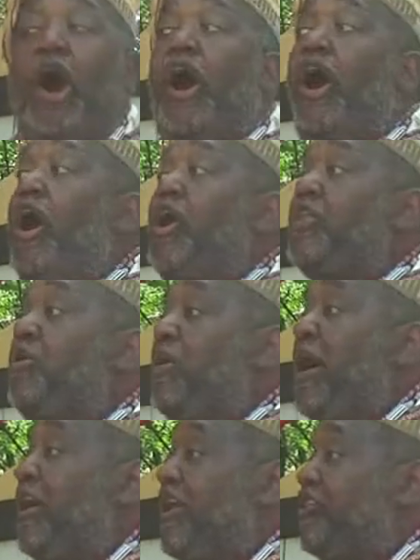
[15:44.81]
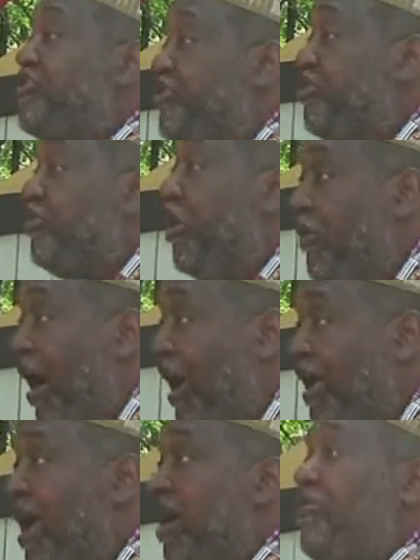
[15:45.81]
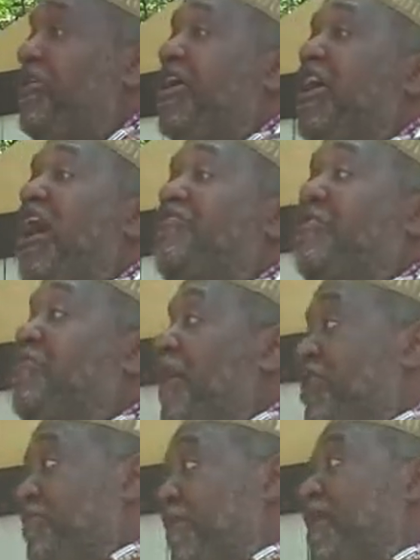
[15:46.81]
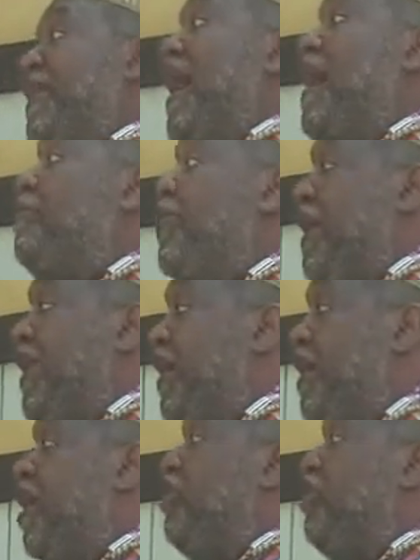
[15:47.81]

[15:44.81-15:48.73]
All the way to Hawaii. When you get off the plane, there'll be a cab waiting.